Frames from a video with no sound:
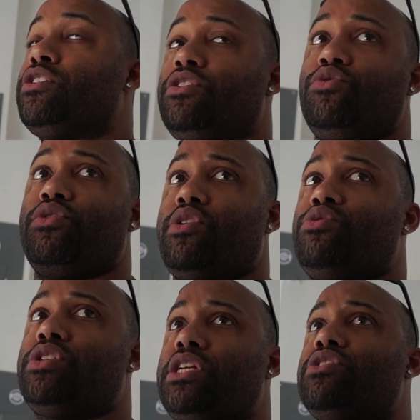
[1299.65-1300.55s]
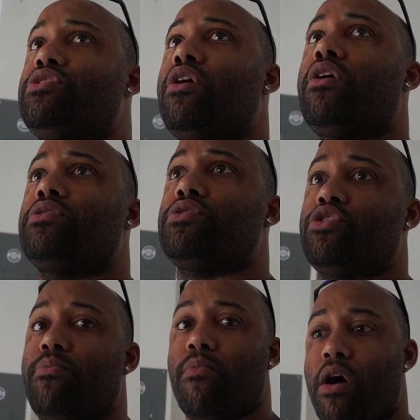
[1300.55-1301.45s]
to do those installs
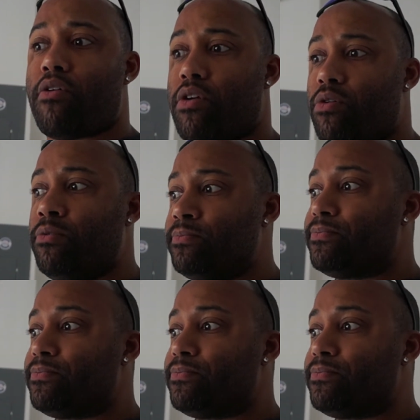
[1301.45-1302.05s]
tomorrow,